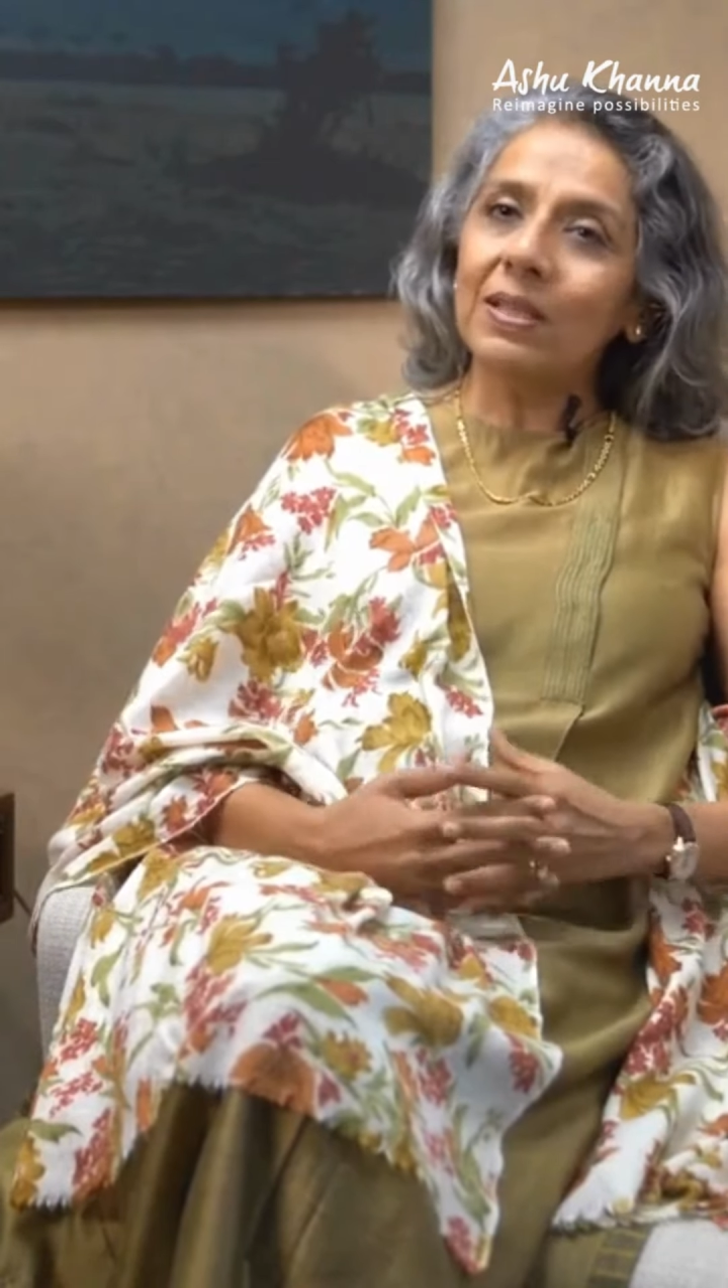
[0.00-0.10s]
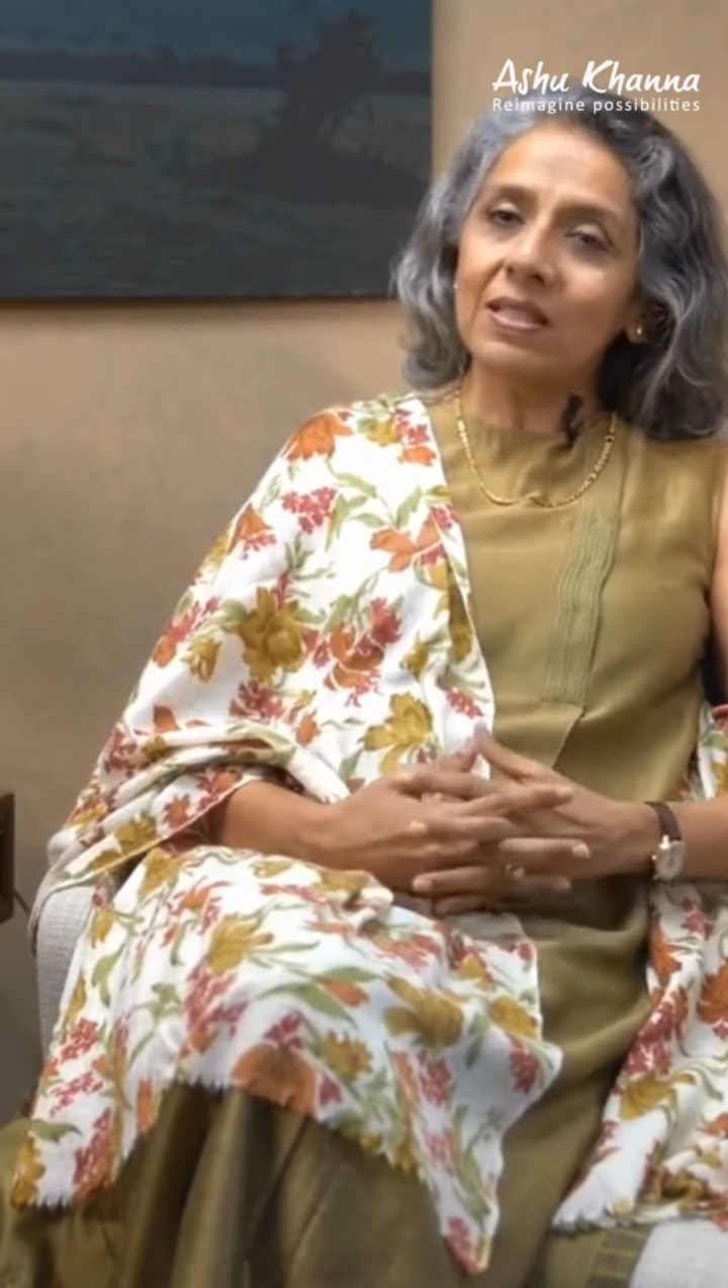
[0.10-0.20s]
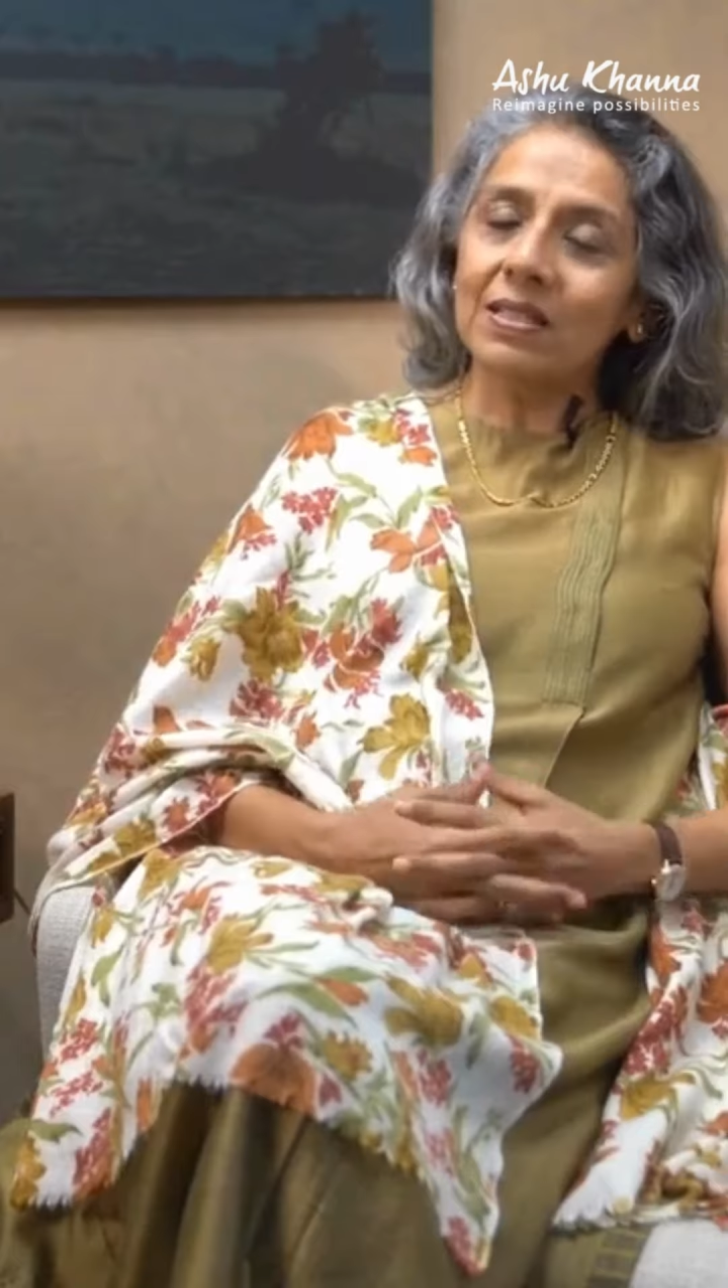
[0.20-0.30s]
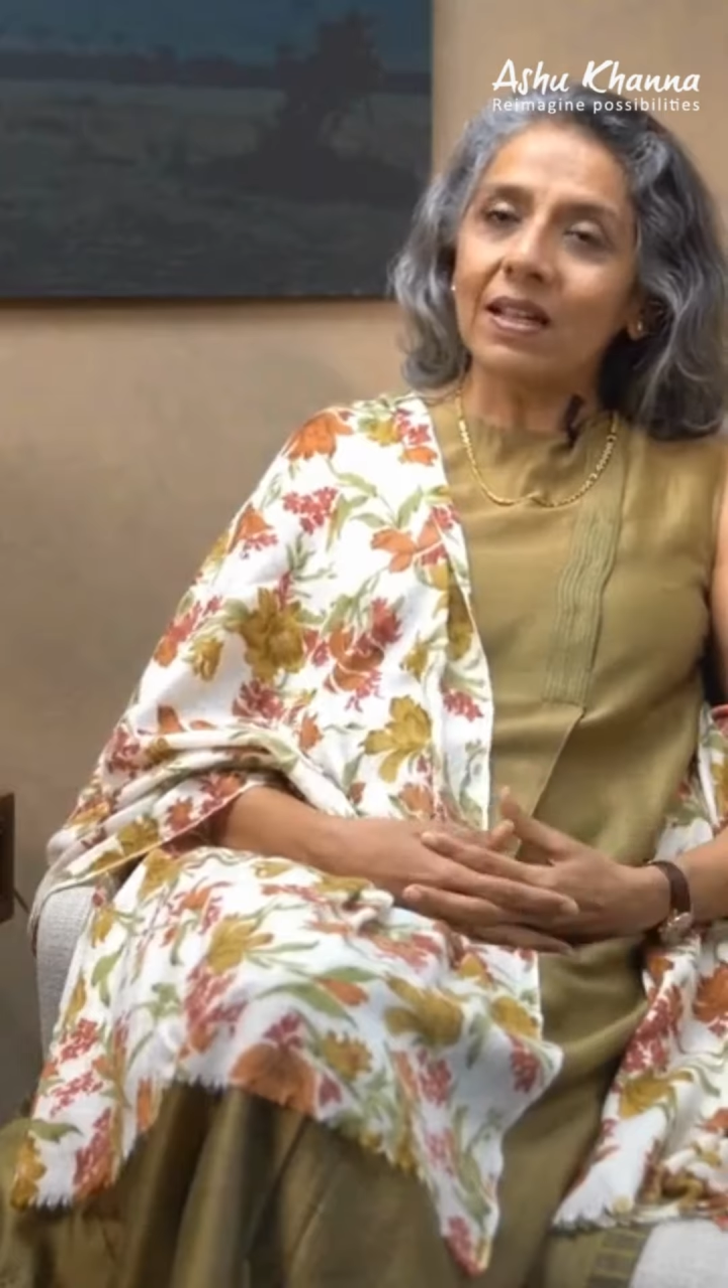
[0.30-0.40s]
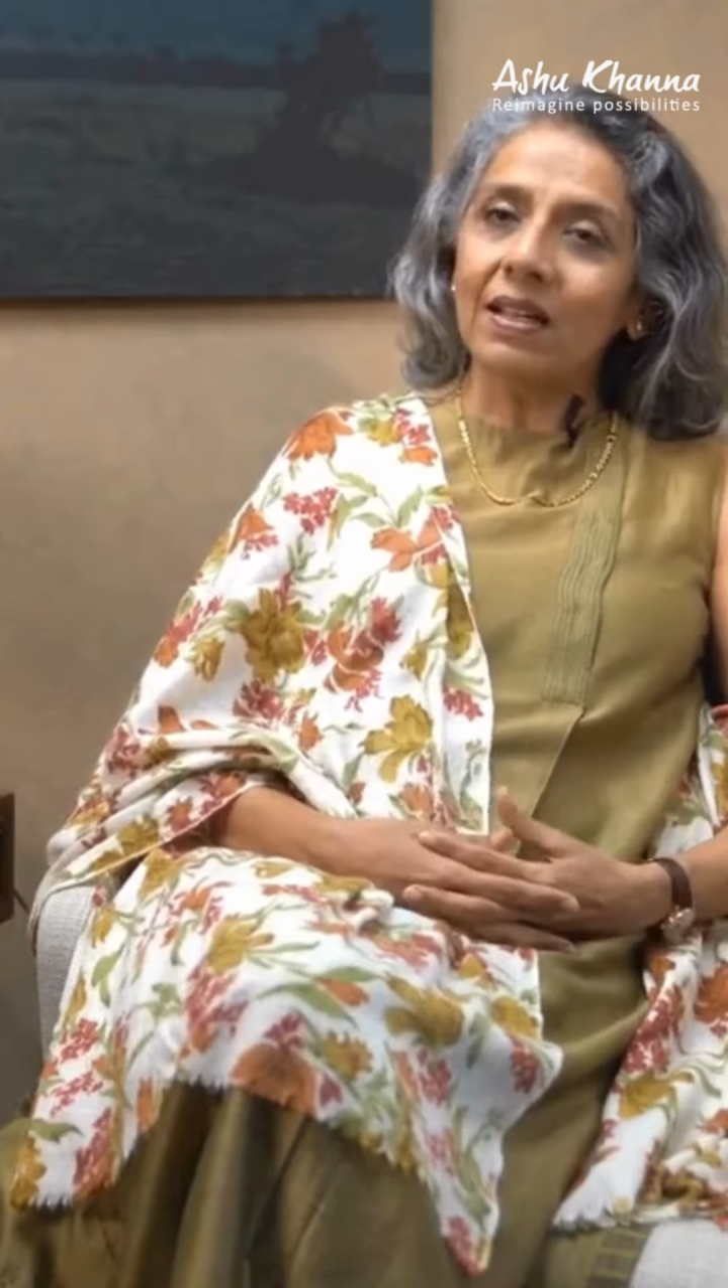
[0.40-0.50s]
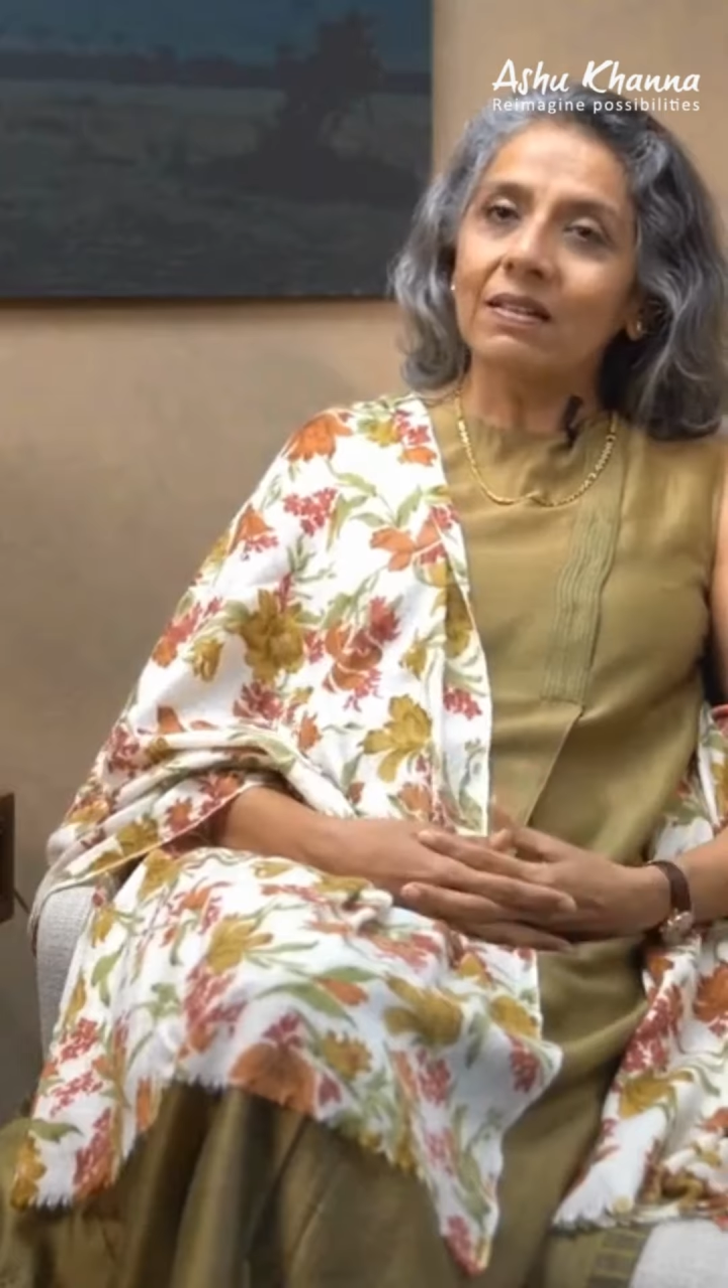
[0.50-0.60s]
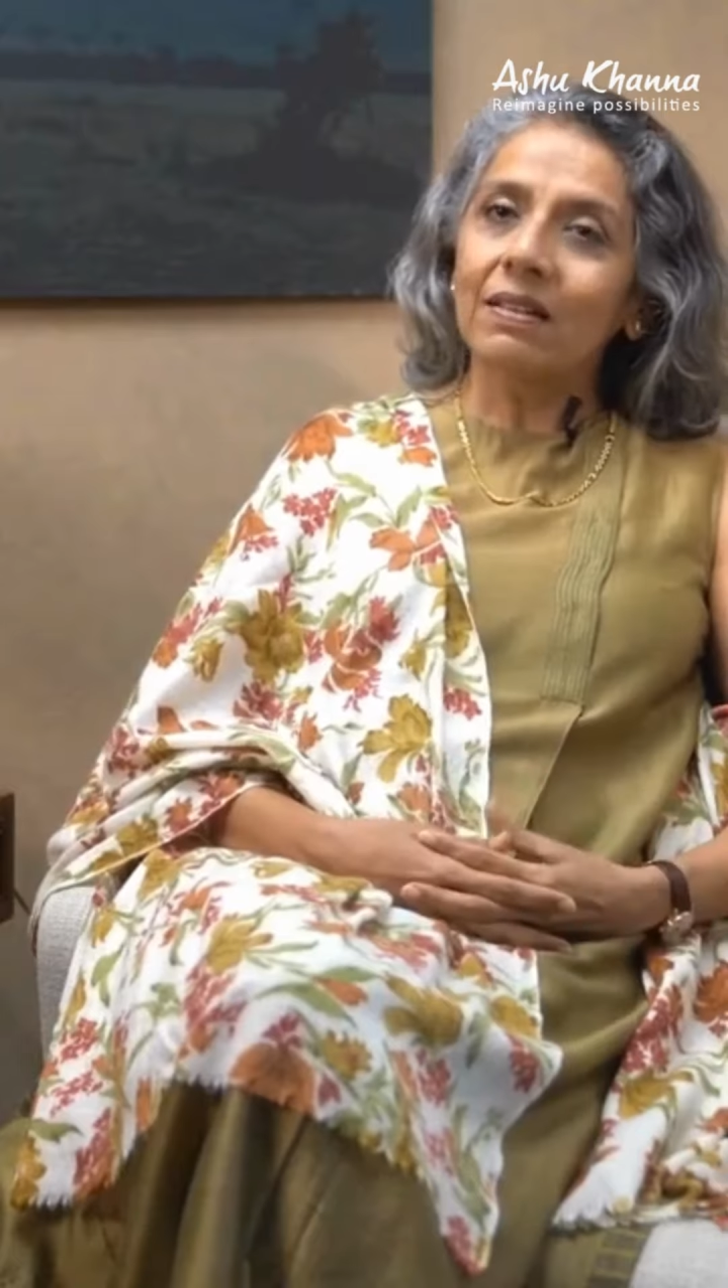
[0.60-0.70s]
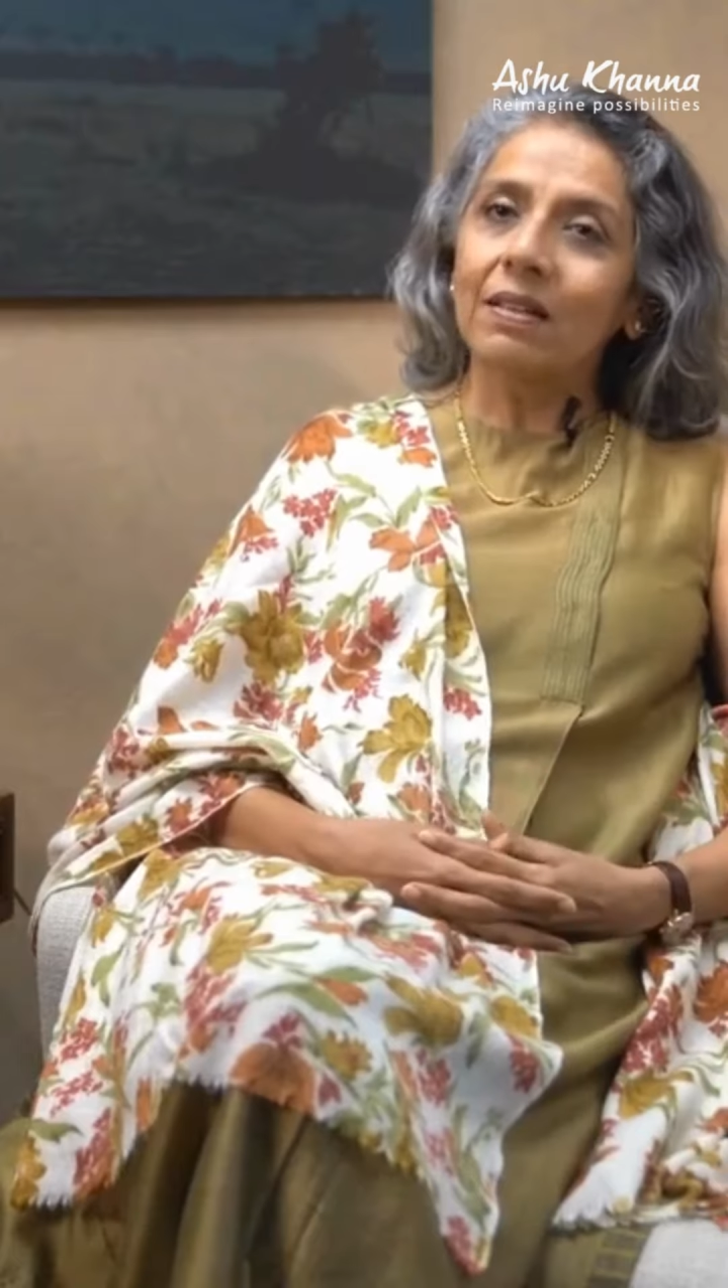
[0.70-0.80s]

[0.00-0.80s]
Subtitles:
as that.